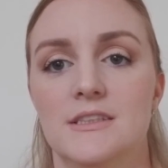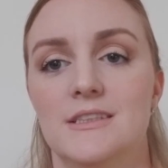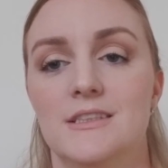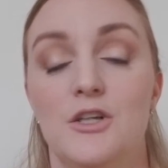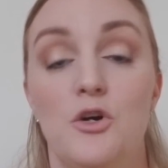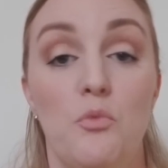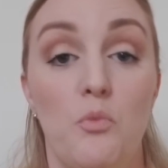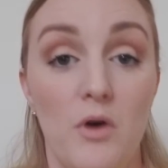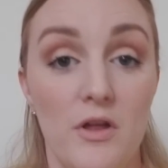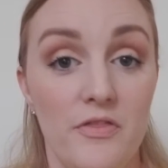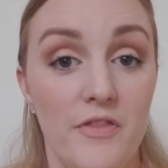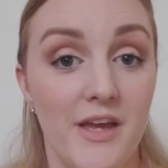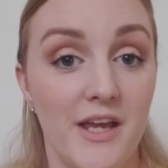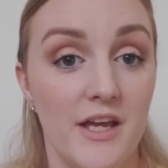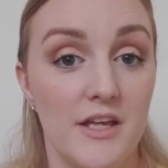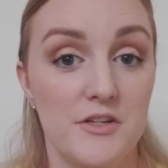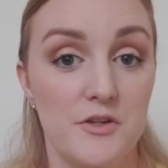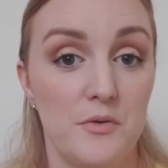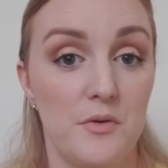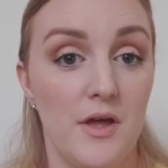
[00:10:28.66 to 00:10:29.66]
One thing I
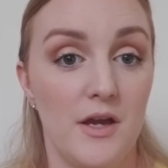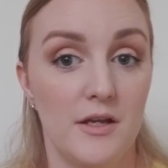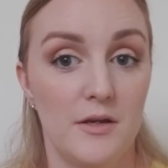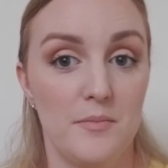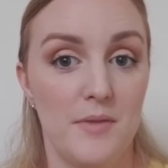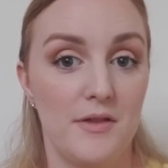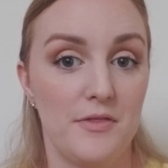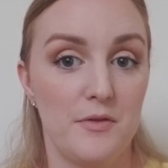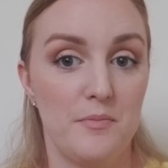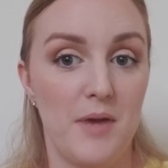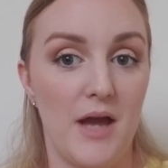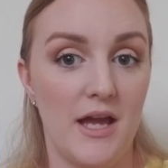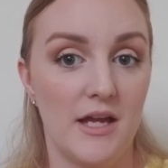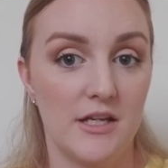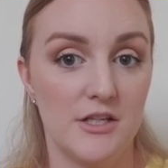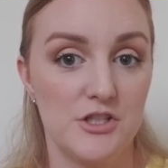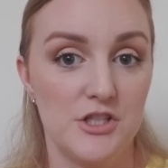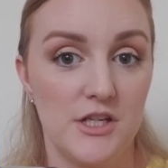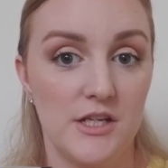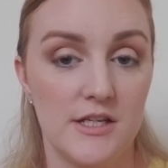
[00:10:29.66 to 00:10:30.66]
don't like about the
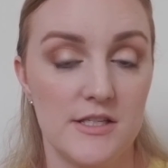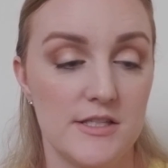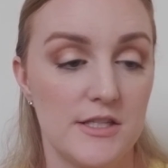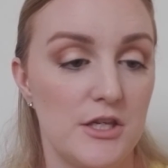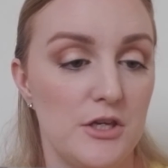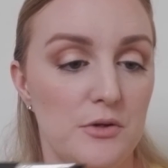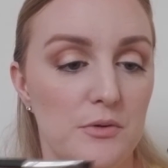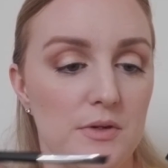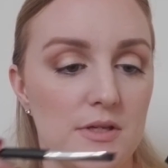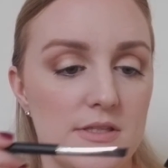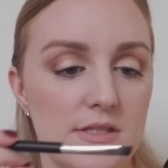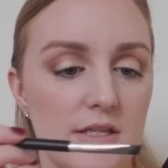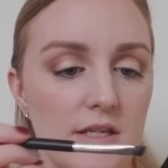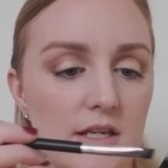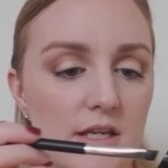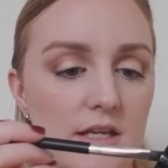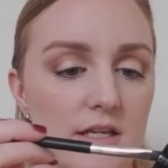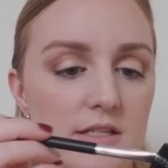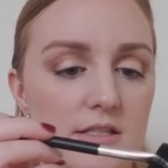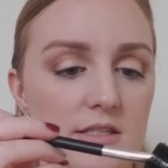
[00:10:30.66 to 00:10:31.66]
packaging, as cute as it
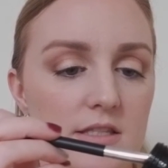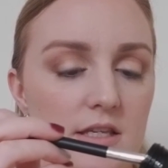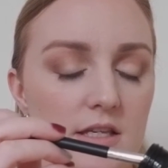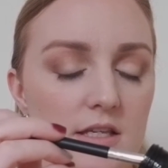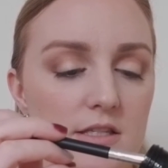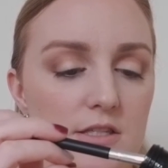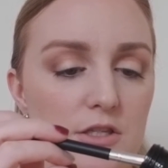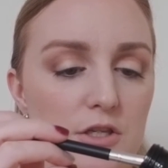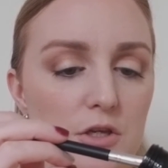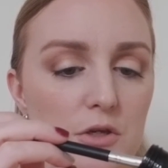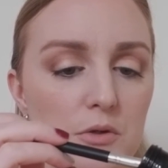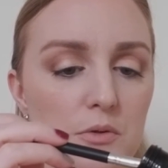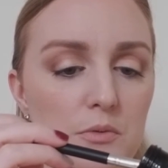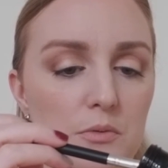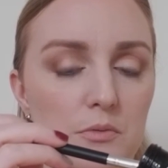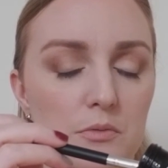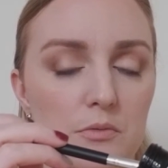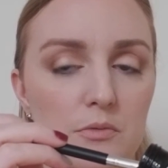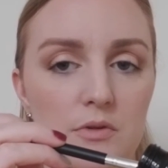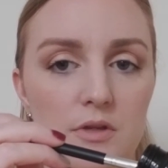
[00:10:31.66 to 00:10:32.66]
is
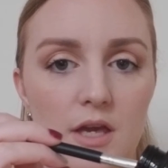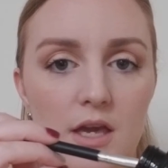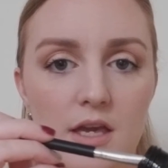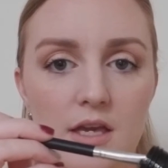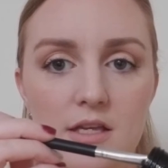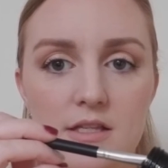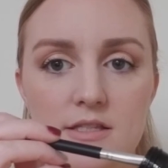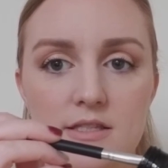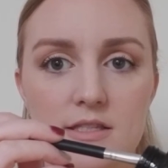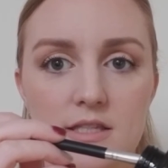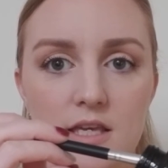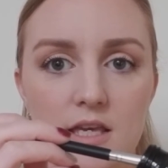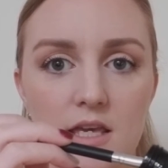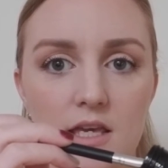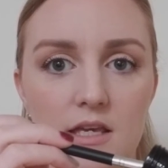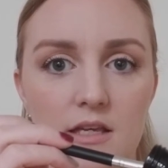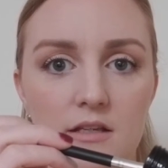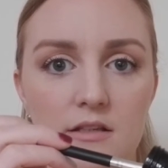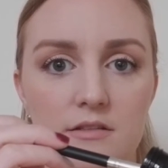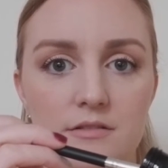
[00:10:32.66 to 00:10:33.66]
you can't
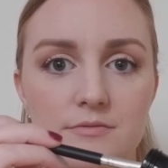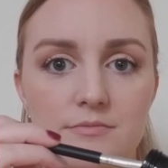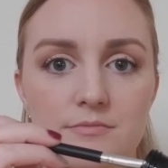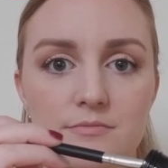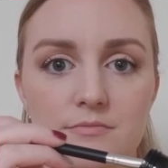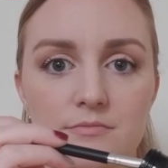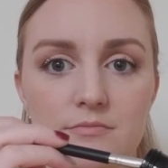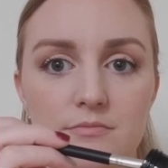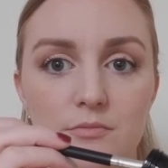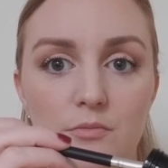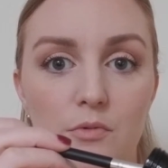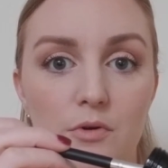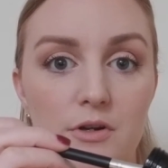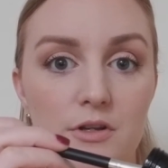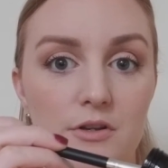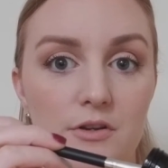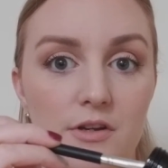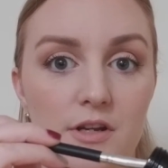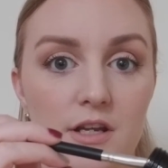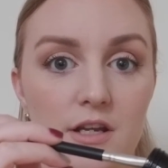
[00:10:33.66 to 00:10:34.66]
see what
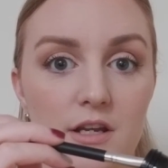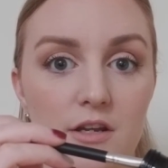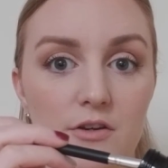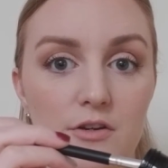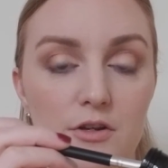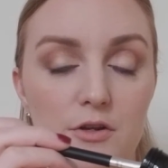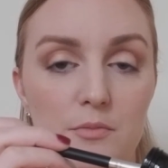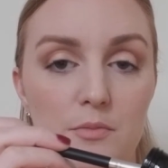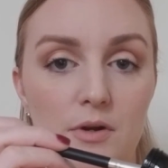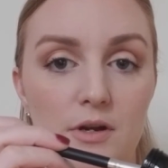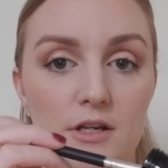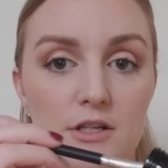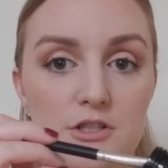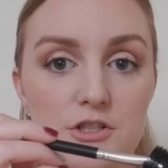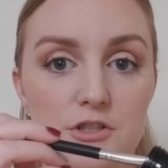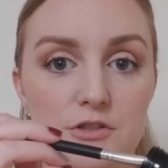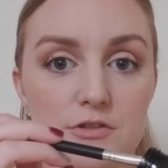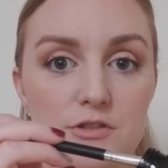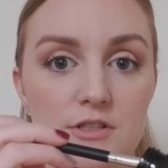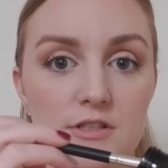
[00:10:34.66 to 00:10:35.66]
you're getting on your brush.
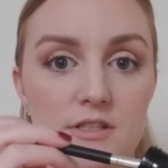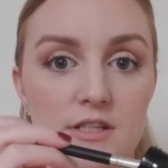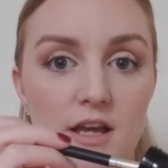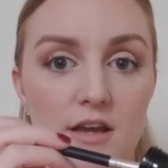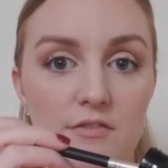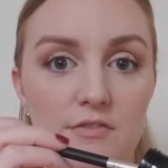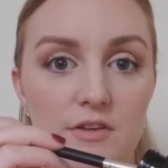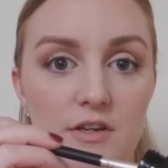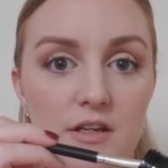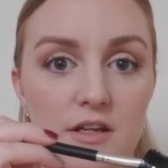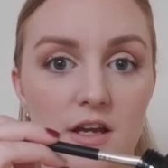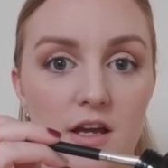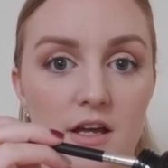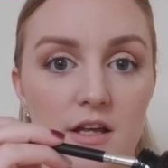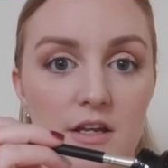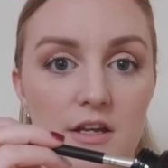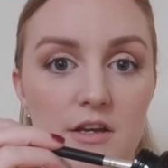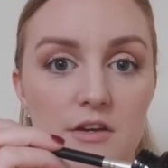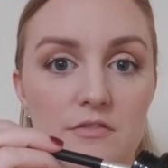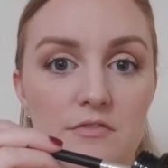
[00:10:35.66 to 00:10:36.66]
You just have to
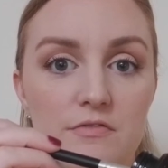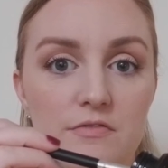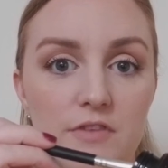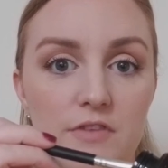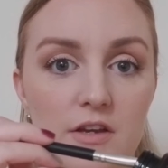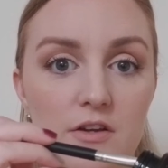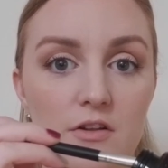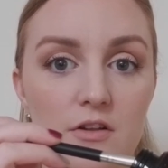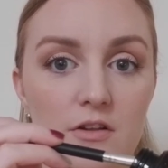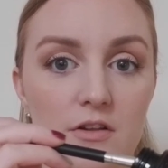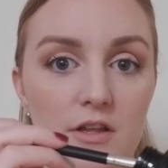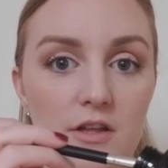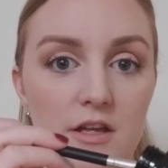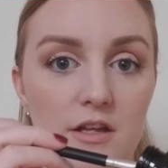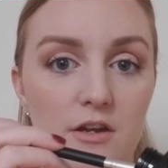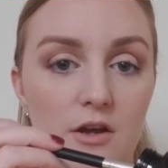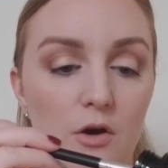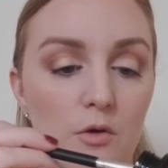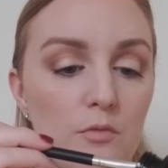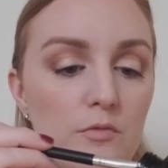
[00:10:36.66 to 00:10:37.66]
kind of feel and
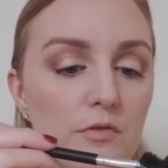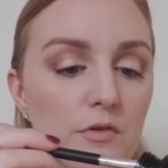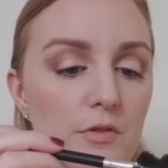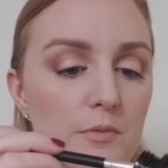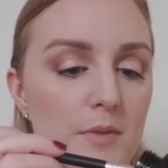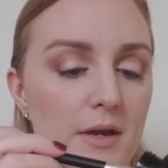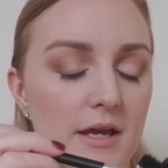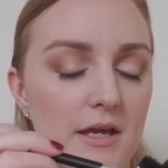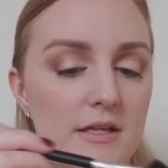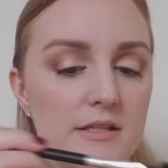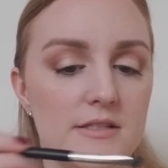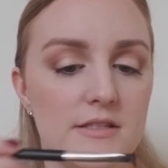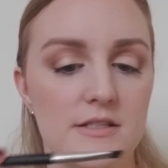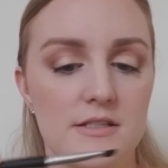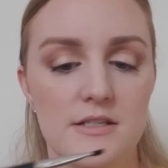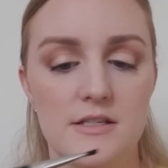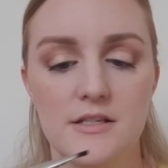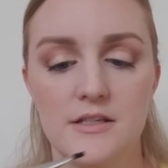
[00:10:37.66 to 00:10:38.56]
hope for the best.